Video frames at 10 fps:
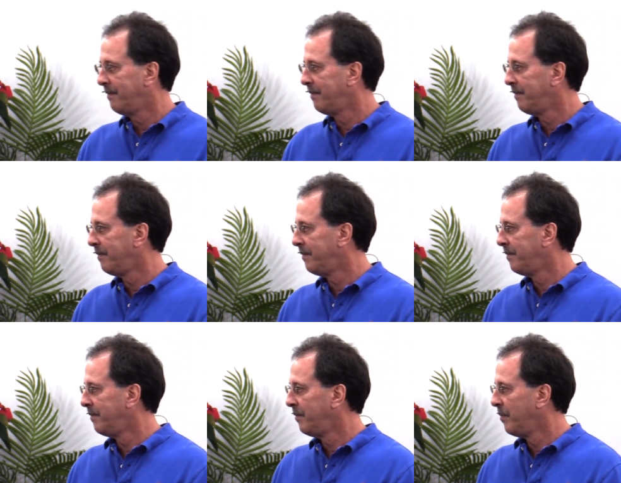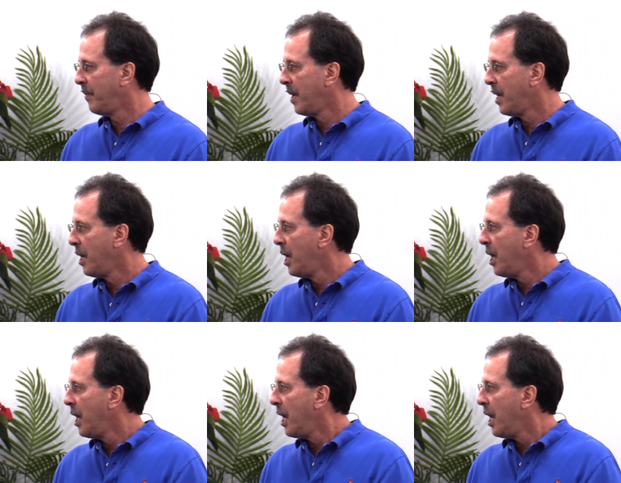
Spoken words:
No one is speaking in this clip.